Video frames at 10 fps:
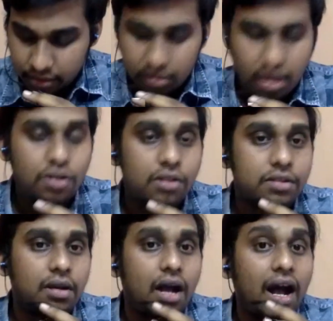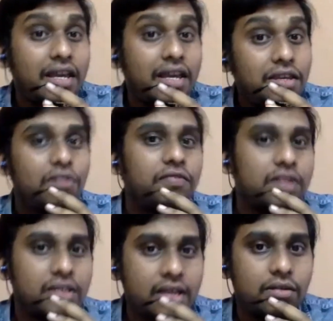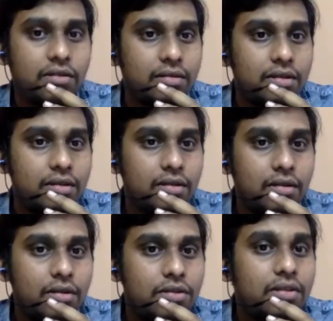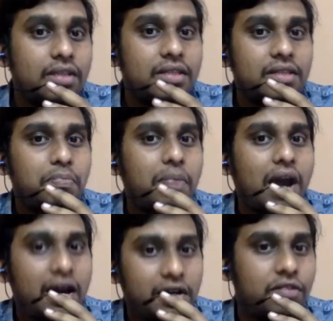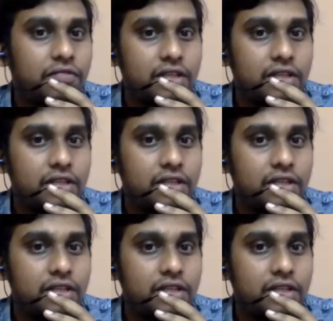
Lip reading: And also eye of the cyclone. So this is a part of the